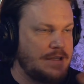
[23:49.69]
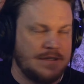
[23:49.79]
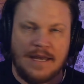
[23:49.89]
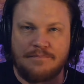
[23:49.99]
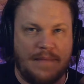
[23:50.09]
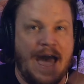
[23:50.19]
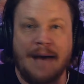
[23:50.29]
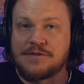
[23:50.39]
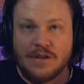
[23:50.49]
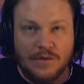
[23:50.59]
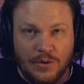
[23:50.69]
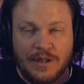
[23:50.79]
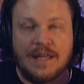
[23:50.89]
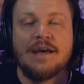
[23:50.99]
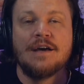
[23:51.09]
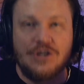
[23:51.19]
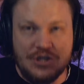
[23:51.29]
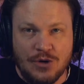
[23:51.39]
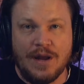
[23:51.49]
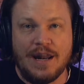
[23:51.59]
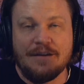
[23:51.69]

It's like, absolutely do it.